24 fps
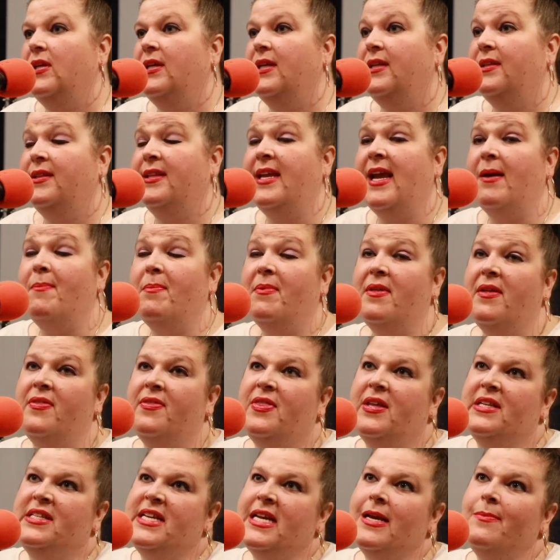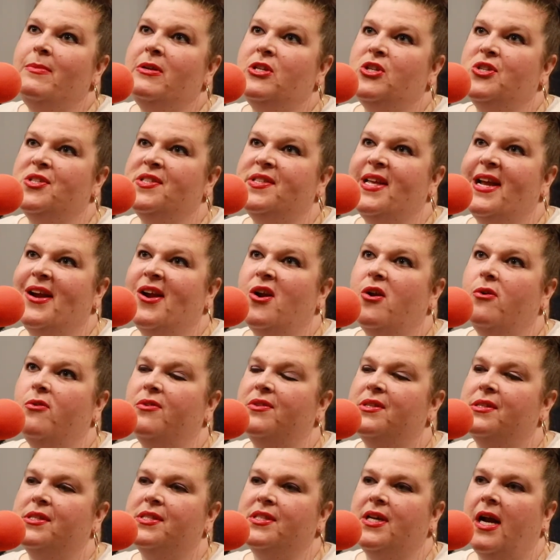Yep. The damage is there.
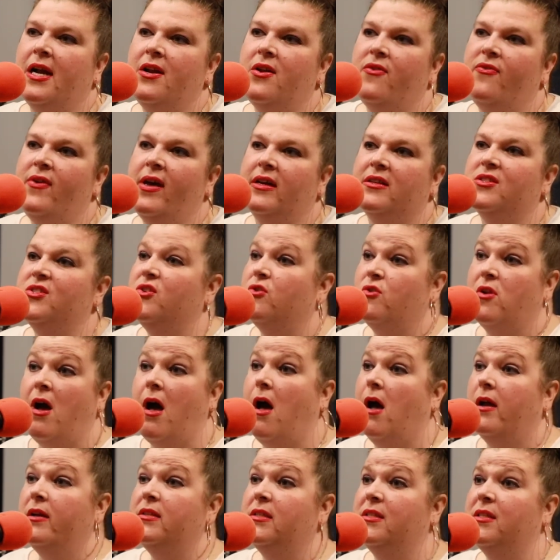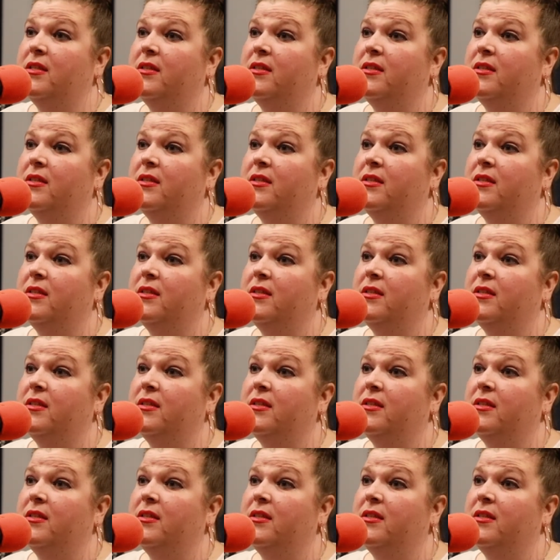The side effects are not.